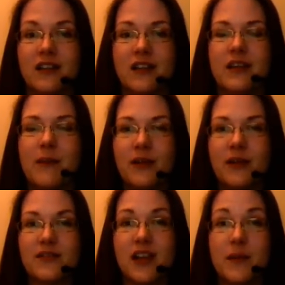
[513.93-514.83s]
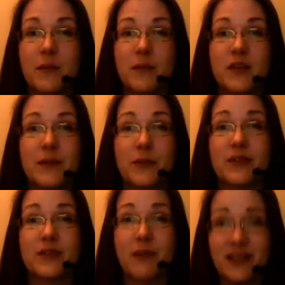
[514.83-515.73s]
And the amount of time that most people
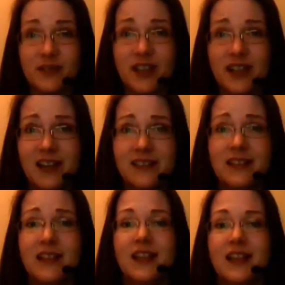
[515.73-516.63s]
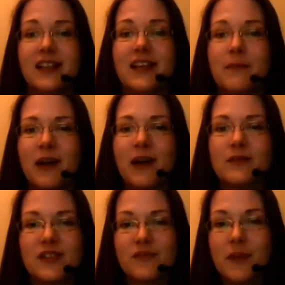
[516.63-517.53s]
spend online, the
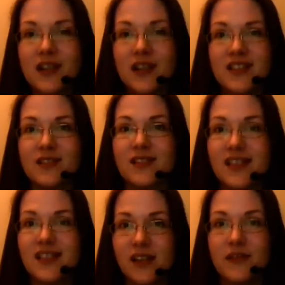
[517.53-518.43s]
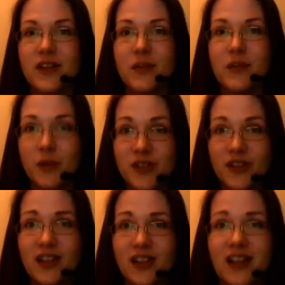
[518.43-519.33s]
amount of personal stuff that you put
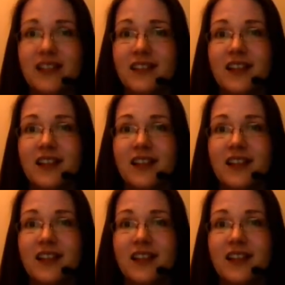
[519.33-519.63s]
online,